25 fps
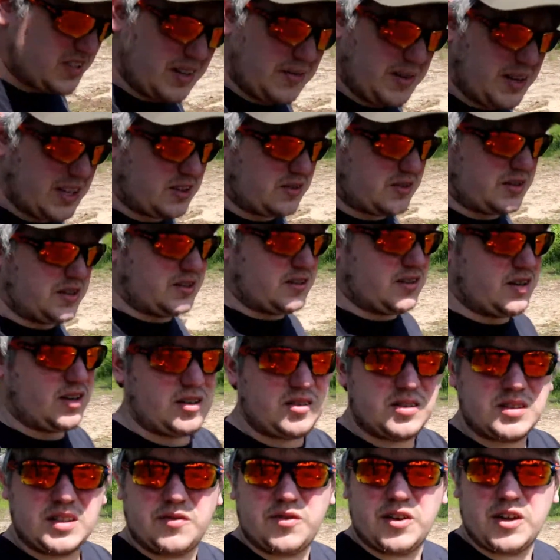say about
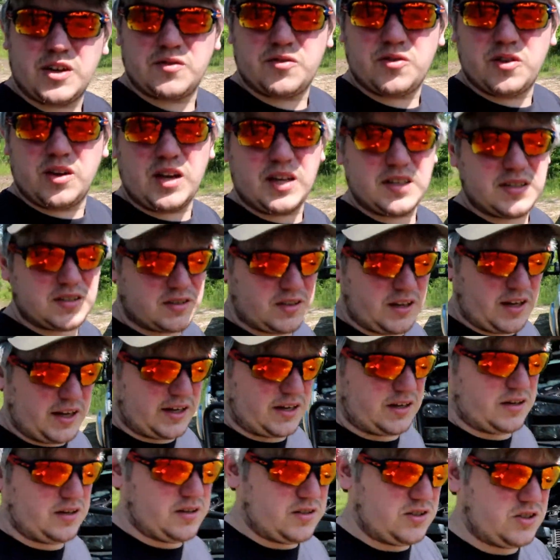$300. I found it for less, like
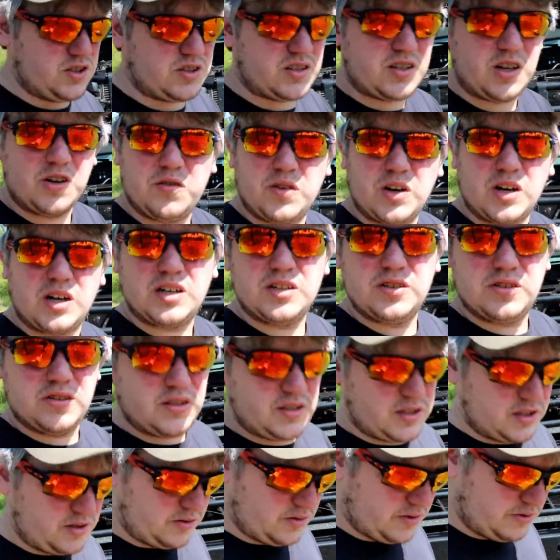just over
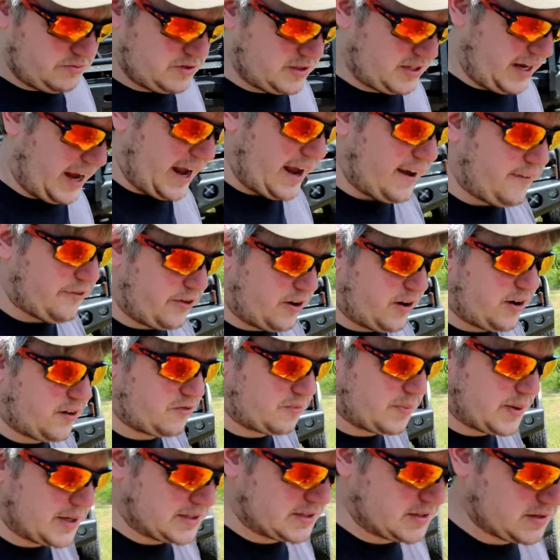$100. So it was half off
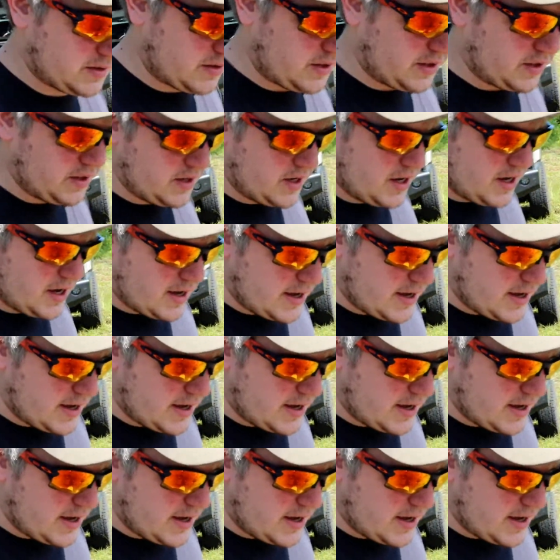basically.